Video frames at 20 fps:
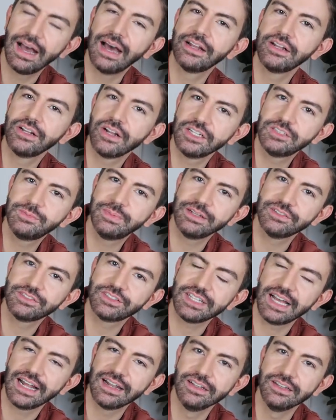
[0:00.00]
and a nice bit of
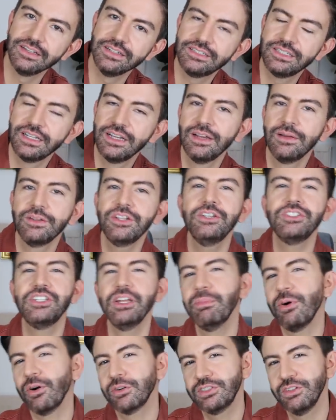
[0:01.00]
salad, usually
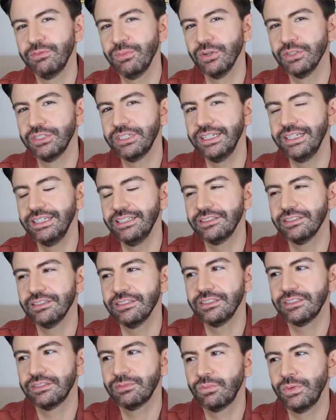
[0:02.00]
a box of
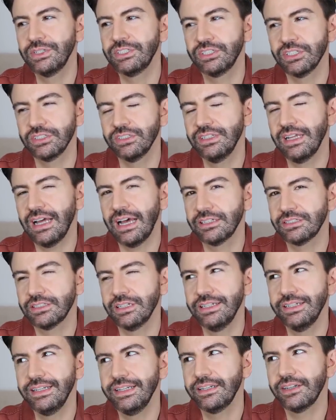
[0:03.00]
Maltesers, which doesn't
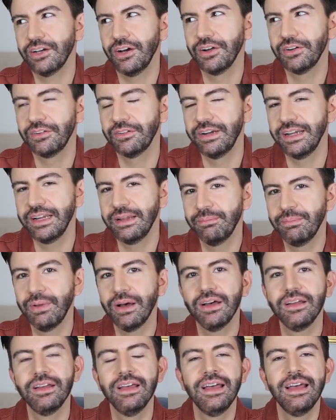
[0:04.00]
actually need cutlery,
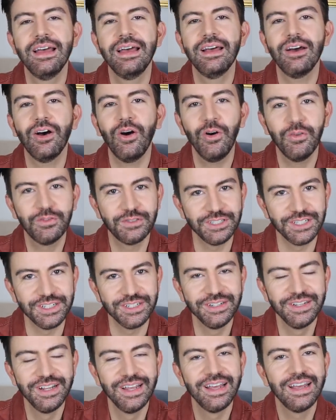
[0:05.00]
but
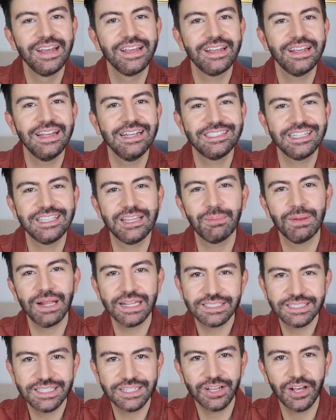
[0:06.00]
often it's either
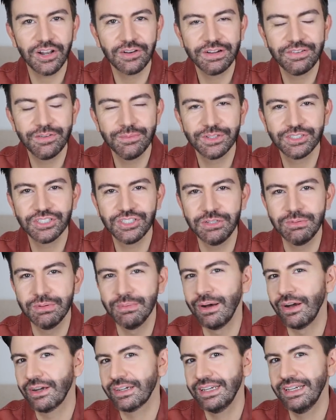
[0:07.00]
plastic cutlery from the
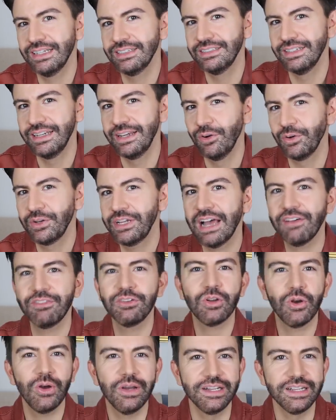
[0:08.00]
supermarket, isn't it? Or you
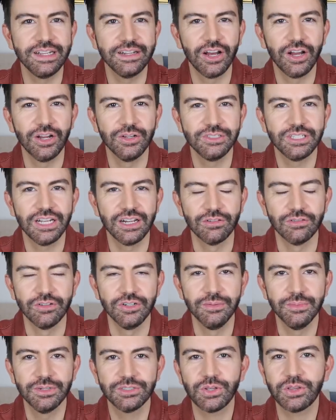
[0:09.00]
haven't got any in a hotel
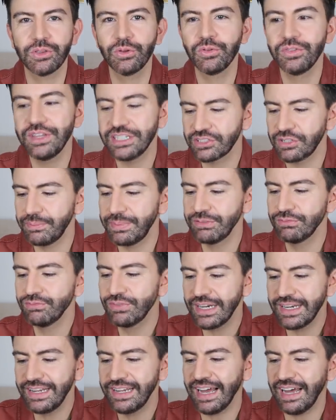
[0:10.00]
room. So I thought this could be
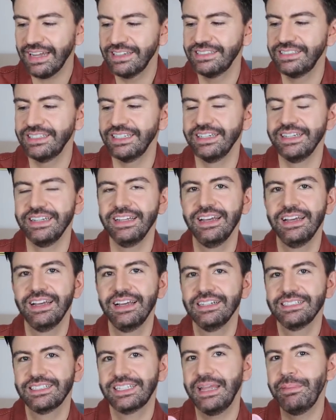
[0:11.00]
really handy
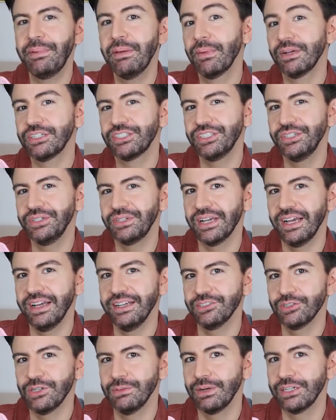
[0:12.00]
to keep in my
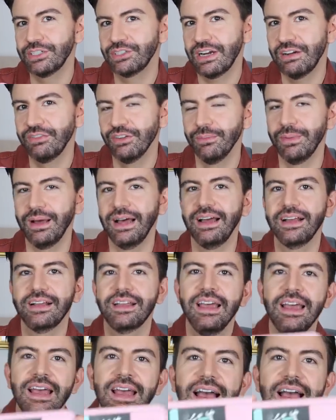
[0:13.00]
suitcase or in my travel bag.